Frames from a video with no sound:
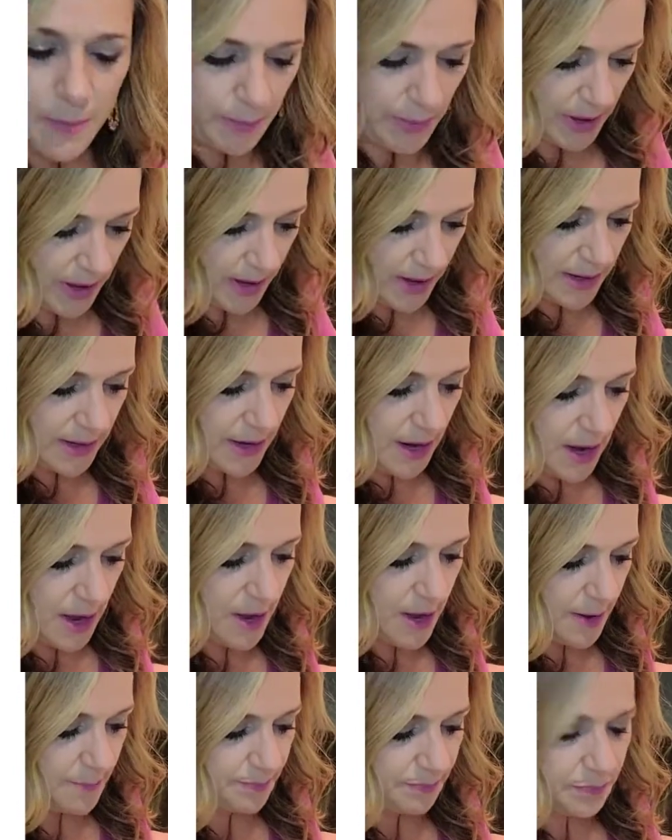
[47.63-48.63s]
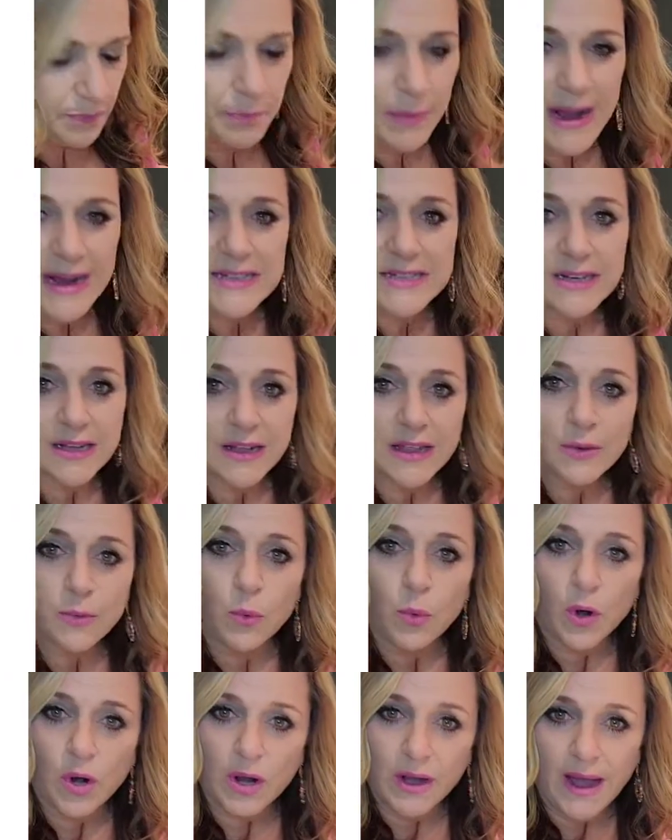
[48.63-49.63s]
But basically
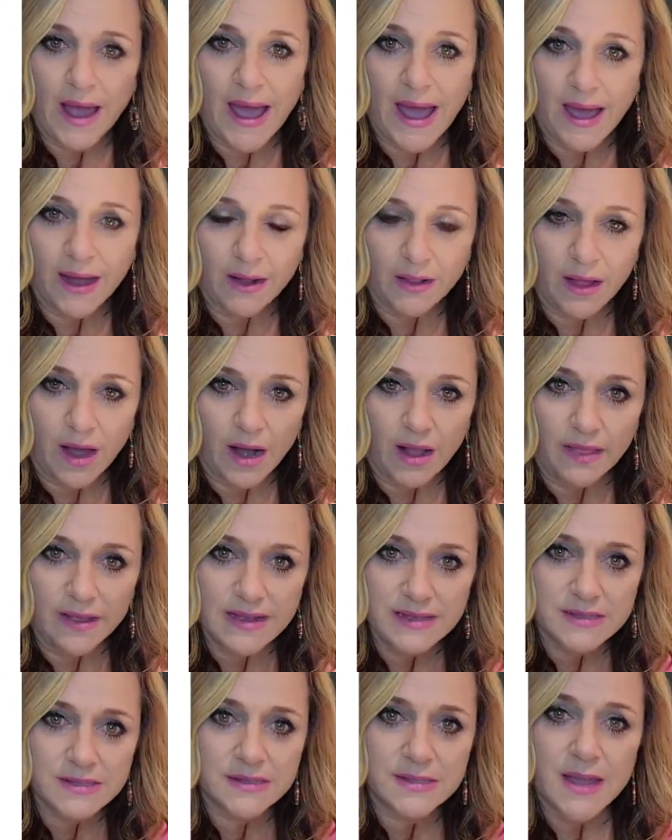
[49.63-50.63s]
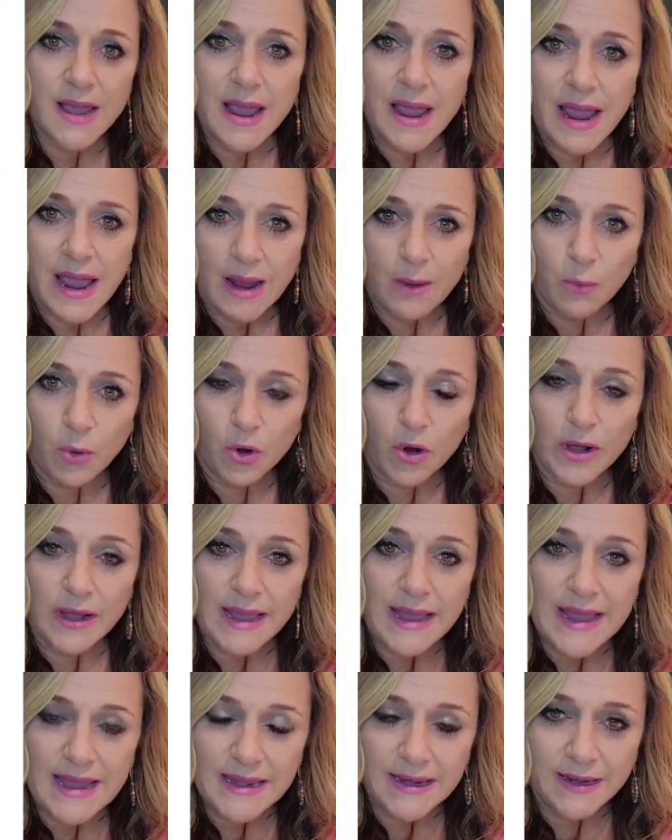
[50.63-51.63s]
we're going to add a lot of this and we're going
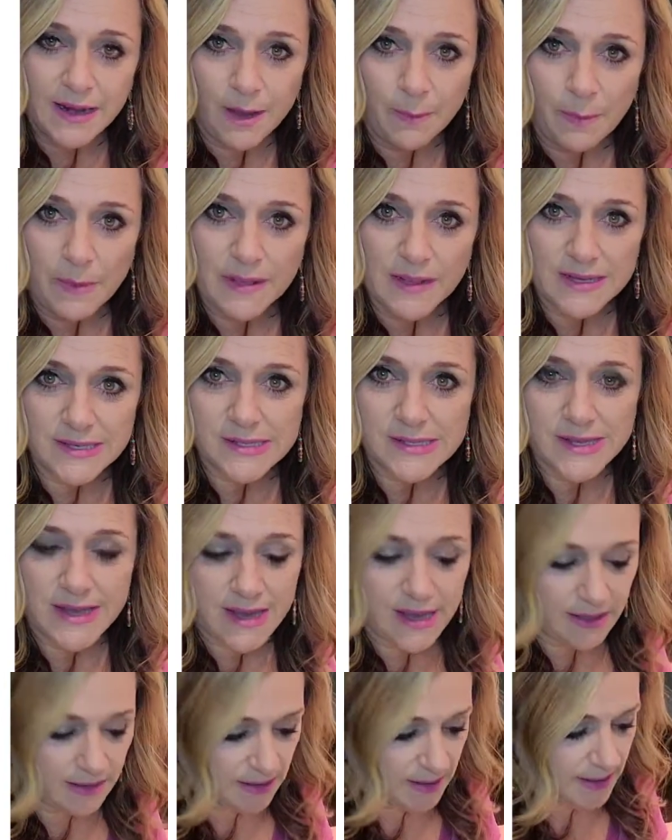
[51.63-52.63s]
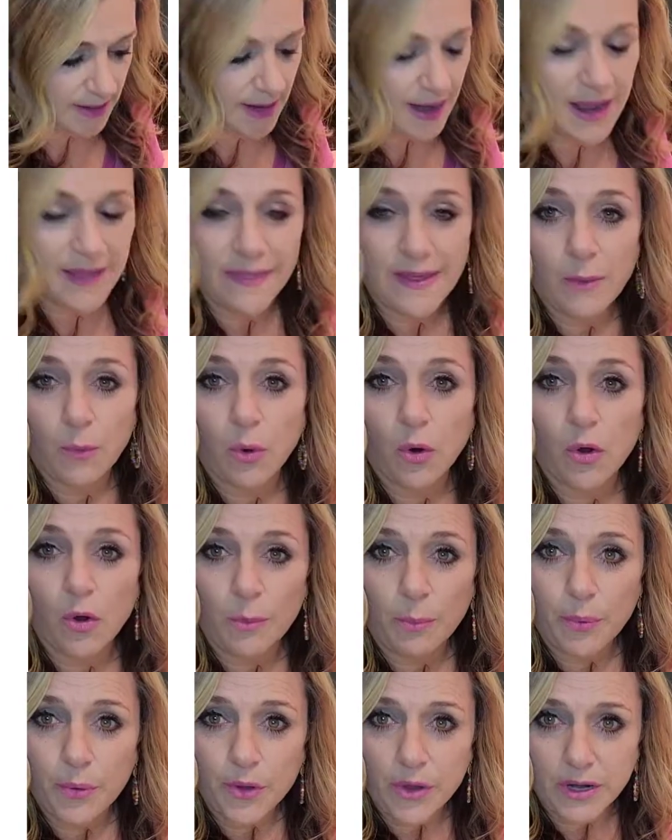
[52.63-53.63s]
to heat it up in this skillet. And then we're
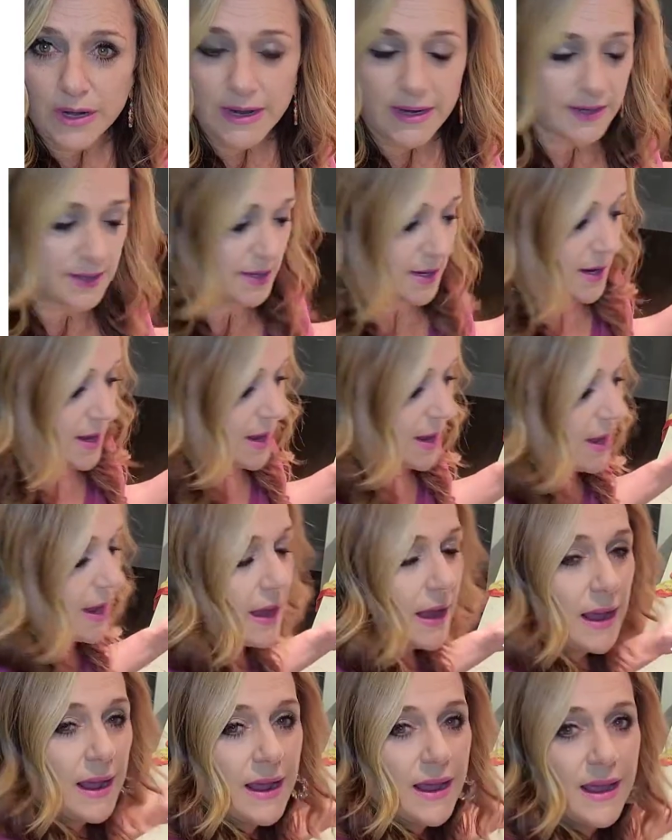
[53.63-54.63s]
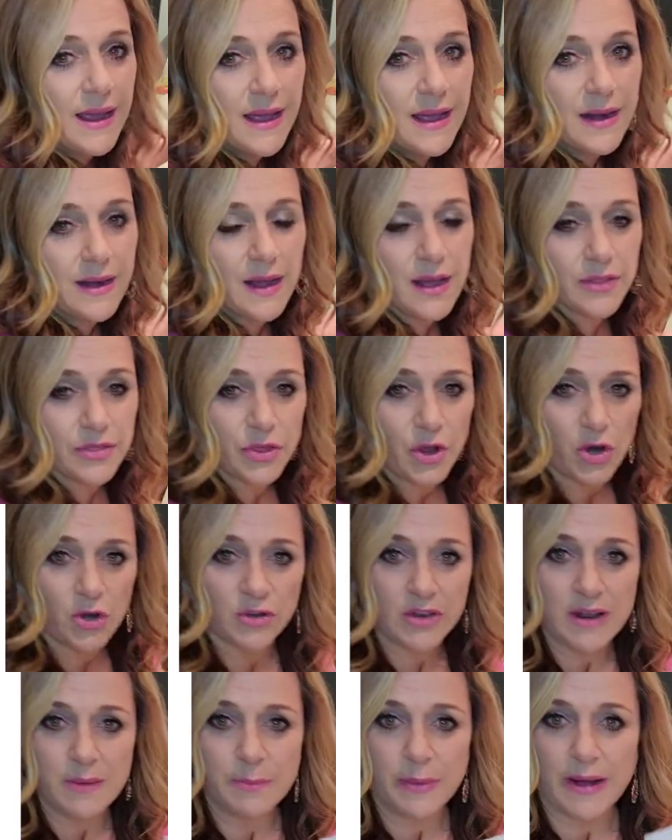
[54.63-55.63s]
going to put it in a
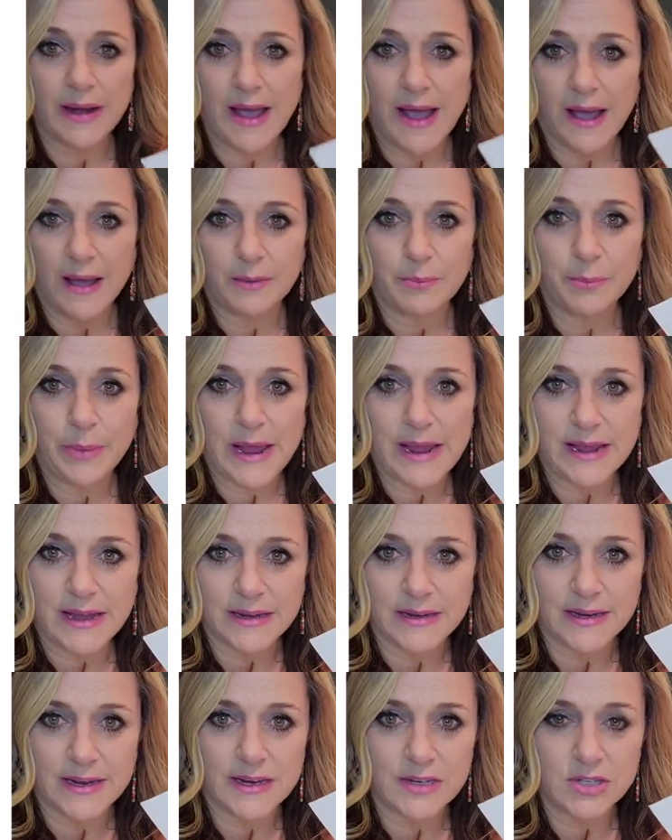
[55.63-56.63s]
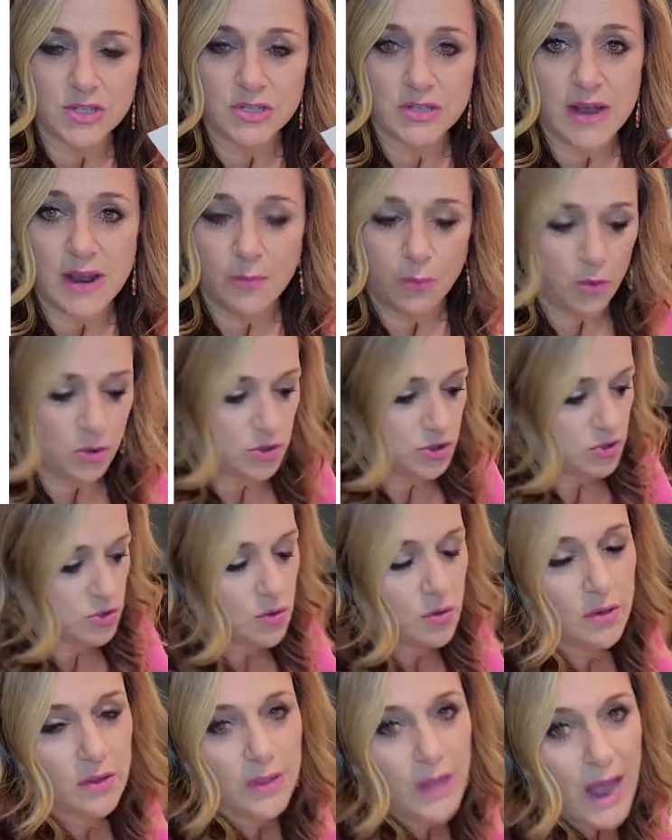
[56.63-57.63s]
13x9 baking dish. And we're
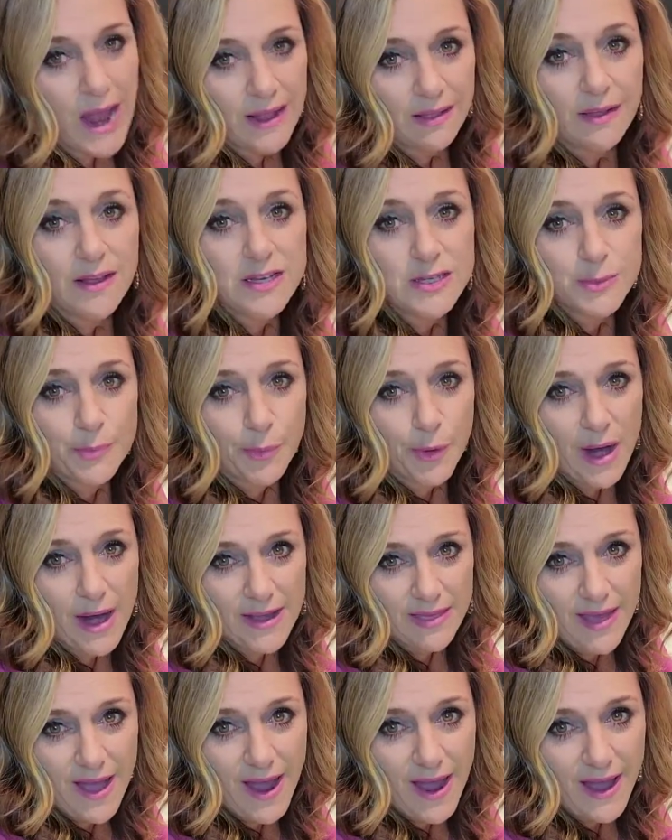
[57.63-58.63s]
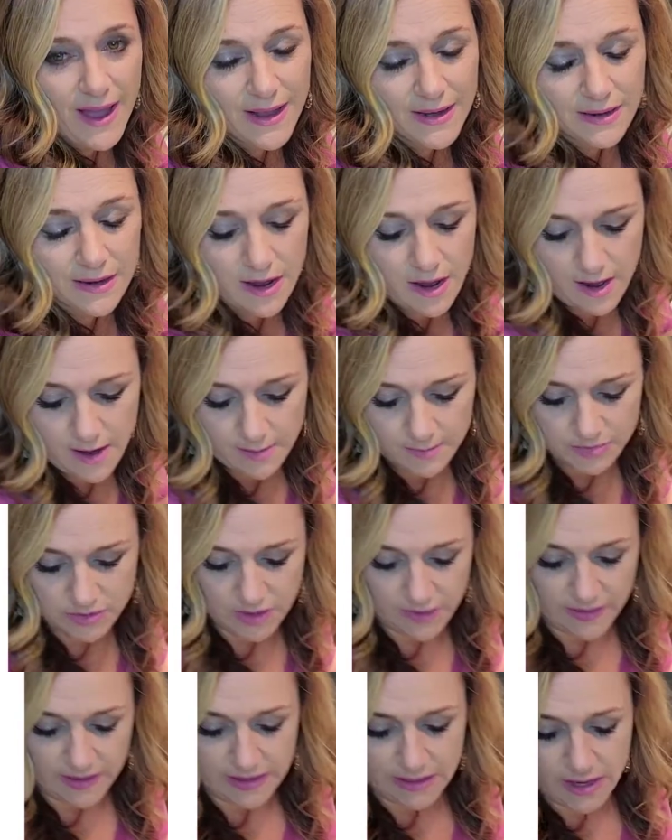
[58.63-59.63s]
just going to lightly spray that
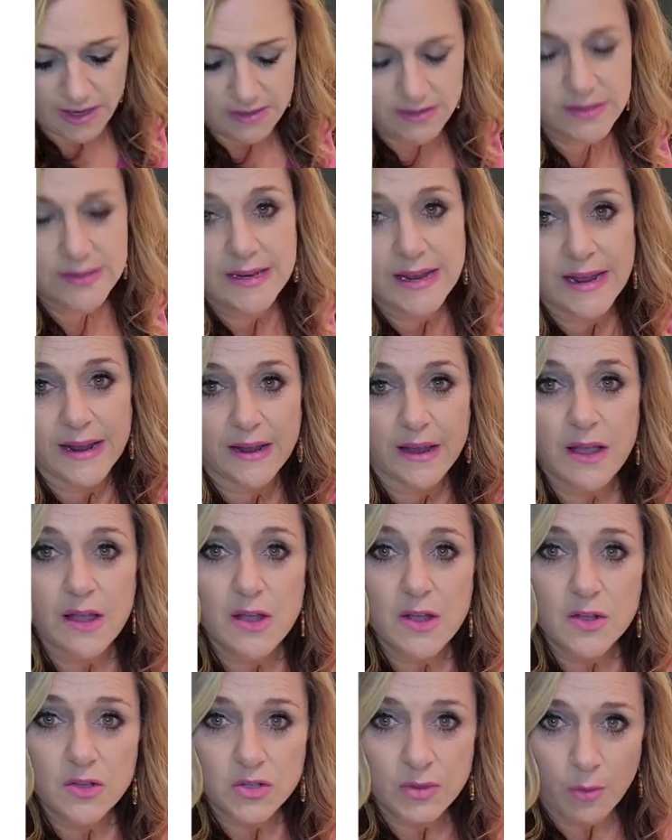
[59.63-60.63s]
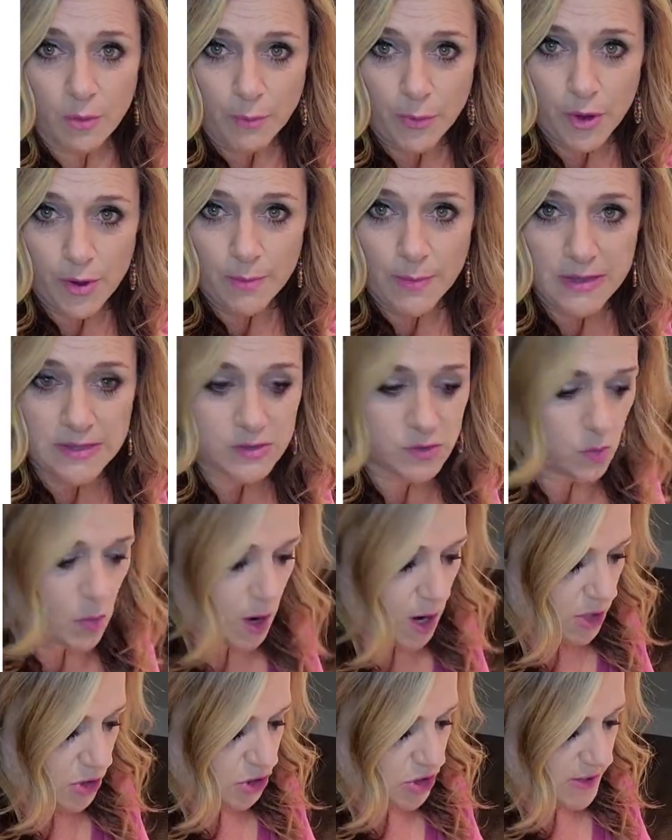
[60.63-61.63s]
so that it doesn't stick. So I'm going to put my
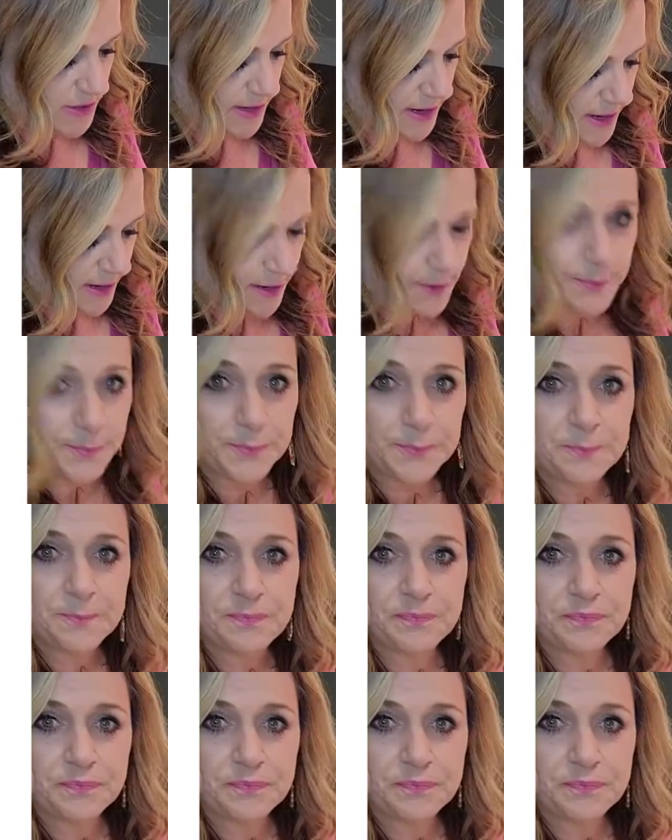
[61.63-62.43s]
squash in there.